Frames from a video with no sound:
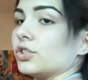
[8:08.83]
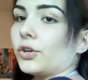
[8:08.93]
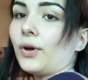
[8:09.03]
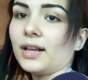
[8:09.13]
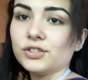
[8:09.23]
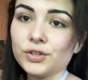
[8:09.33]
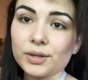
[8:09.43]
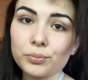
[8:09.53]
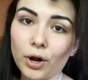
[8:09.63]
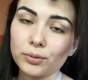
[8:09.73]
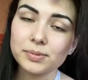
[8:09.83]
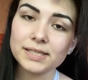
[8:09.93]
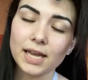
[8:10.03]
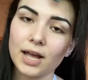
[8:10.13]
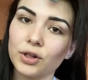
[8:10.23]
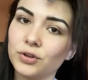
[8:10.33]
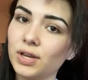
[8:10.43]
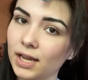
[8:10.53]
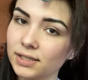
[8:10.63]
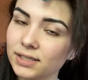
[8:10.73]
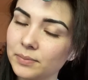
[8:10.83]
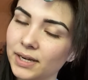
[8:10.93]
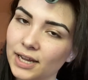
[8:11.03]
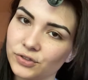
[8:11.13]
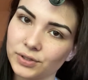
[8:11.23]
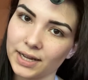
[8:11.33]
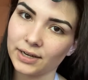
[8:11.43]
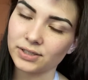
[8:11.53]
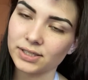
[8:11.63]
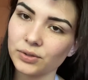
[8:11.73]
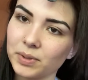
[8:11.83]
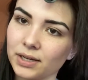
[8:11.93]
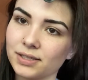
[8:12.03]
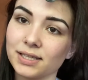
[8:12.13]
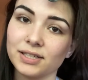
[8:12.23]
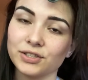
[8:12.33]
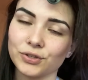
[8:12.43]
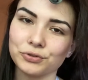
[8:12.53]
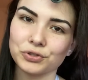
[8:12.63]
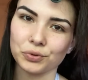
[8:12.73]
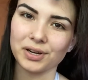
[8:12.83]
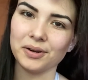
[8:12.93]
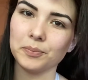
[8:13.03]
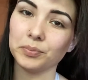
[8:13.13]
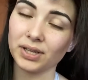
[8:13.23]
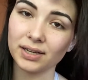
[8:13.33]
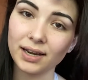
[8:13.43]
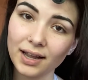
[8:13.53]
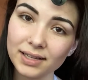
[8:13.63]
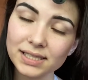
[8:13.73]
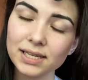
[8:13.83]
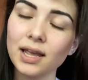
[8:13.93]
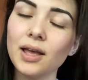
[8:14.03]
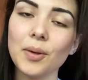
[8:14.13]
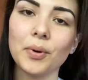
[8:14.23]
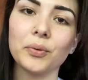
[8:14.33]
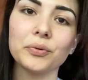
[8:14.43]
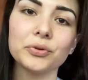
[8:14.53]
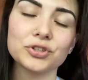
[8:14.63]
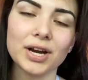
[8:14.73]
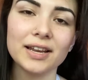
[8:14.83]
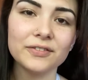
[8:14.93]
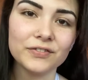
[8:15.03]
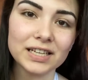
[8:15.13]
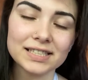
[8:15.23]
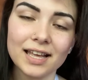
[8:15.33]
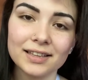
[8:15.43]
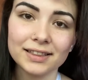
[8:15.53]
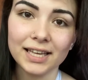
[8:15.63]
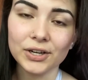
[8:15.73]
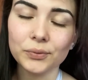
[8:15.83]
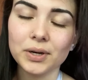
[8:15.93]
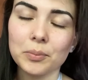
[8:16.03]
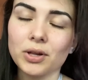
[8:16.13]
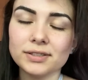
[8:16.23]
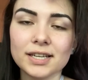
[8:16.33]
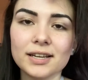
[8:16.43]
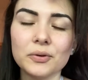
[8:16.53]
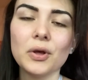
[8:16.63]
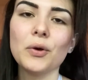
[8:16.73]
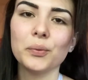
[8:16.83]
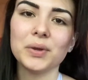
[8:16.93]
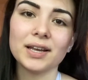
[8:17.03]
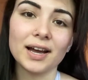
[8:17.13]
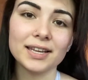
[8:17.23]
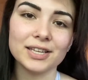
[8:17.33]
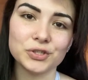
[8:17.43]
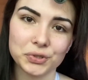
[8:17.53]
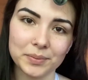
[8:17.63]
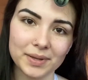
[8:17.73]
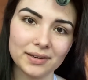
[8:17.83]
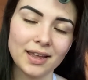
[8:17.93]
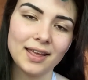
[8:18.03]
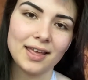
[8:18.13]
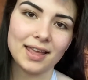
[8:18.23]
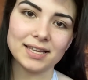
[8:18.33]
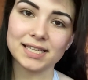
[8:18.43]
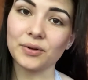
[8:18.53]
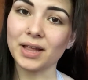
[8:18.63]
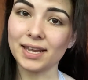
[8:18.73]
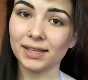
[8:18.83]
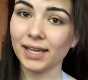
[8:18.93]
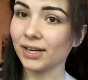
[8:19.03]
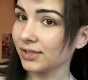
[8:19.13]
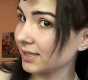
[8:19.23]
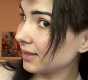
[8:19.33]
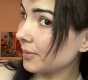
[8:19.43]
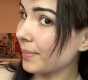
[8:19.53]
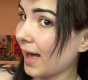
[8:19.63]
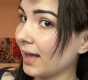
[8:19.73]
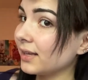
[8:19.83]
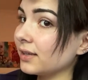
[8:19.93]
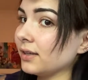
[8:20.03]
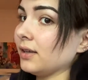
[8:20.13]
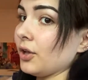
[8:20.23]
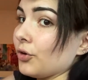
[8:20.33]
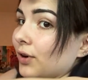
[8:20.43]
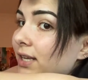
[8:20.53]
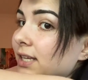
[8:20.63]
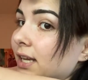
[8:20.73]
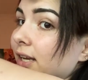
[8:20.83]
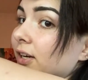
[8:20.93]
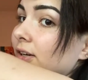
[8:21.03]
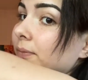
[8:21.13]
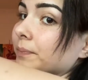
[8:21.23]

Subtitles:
So as you can probably tell, you can see my natural hair still because it is so short and a blunt cut, but we will try and fix that later when I'm all done, when we cut it and trim it, and I will add layers in the back right here,